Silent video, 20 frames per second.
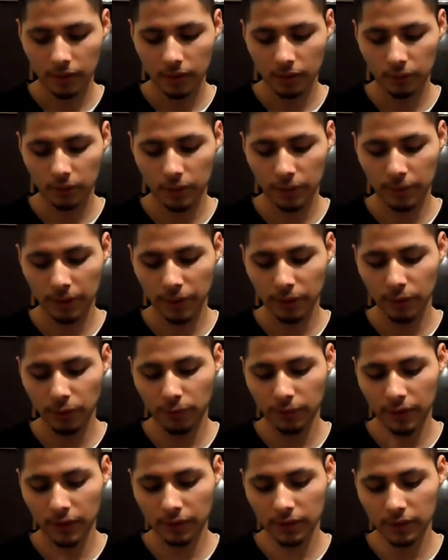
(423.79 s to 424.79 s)
One of my new
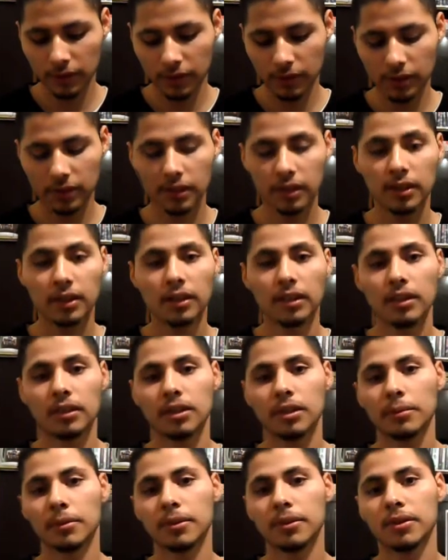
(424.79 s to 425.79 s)
favorites,
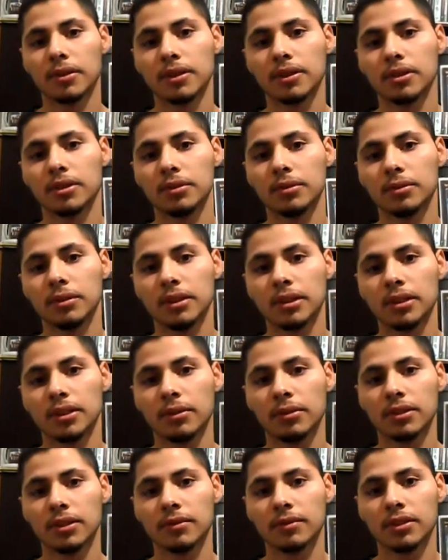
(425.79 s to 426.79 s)
number 32, the
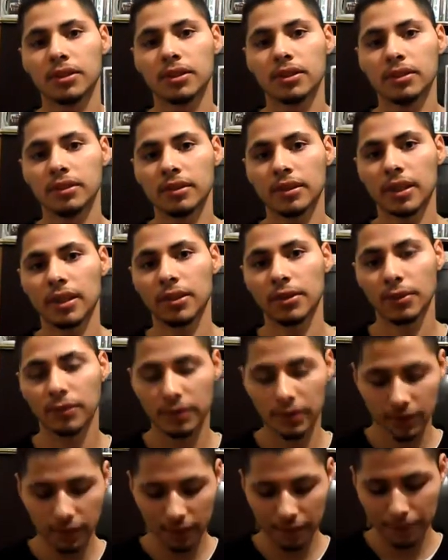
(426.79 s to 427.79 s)
ulti version. I don't know if you
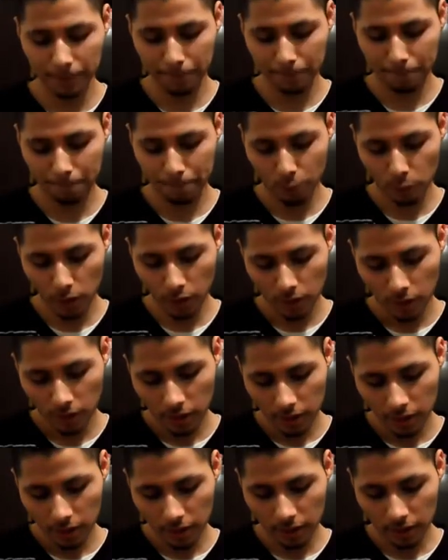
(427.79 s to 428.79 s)
can see it.
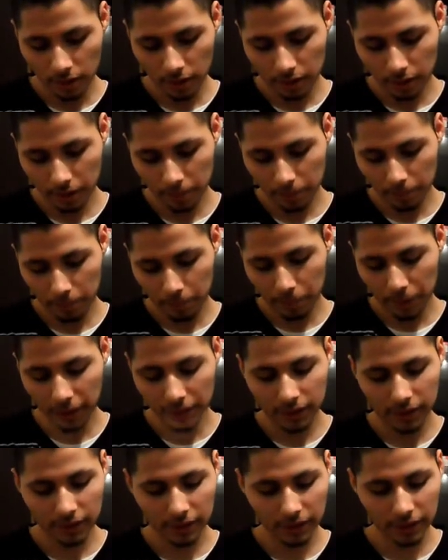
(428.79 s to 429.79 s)

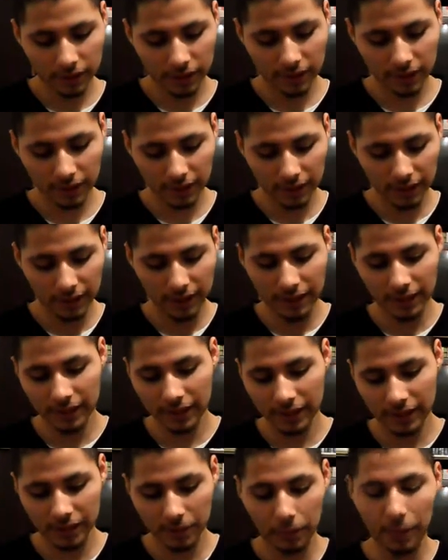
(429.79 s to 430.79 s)
Basically,
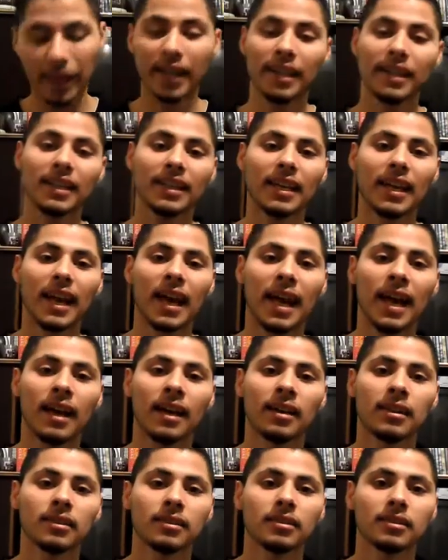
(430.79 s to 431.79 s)
it's a pain in the
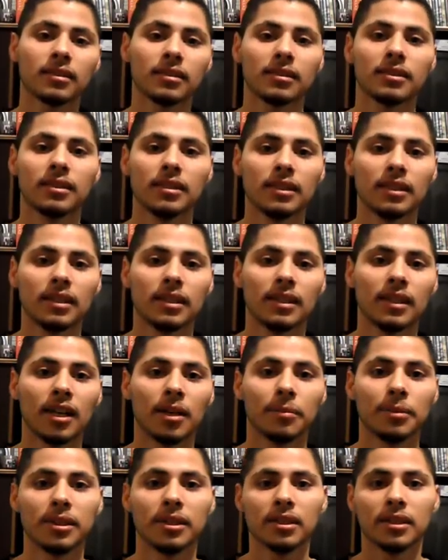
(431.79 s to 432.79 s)
ass. Not
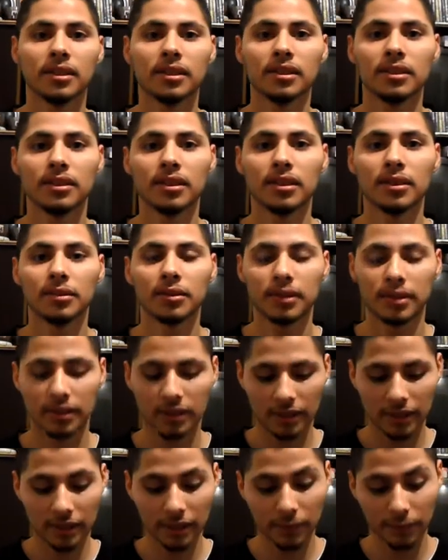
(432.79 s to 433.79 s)
because, you know,
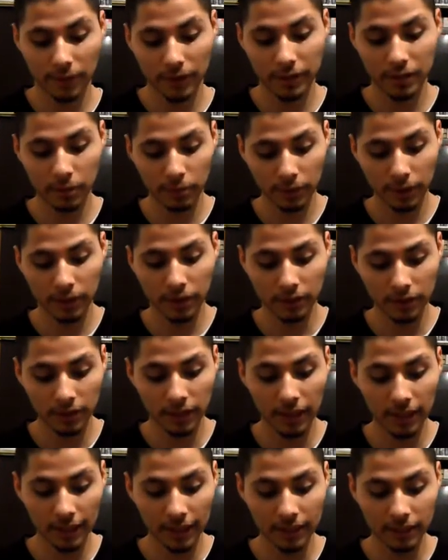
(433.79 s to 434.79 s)
its effect is pretty good. I
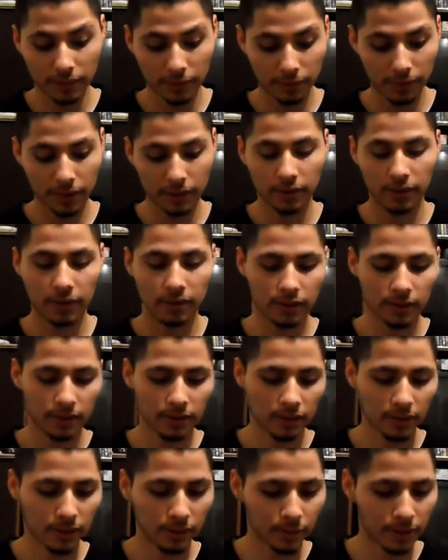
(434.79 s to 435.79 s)
like its effect, honestly.
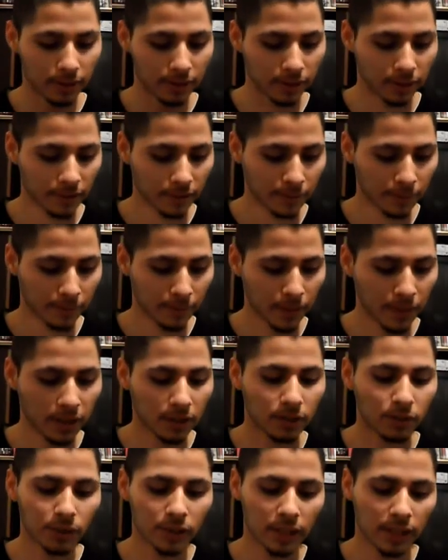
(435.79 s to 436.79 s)
I'll read it to y'all.
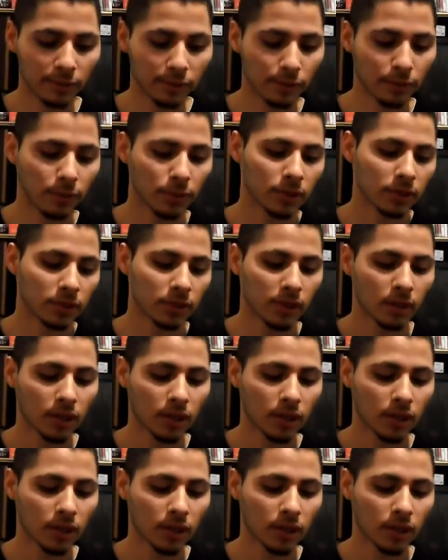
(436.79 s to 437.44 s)
3 level 4s.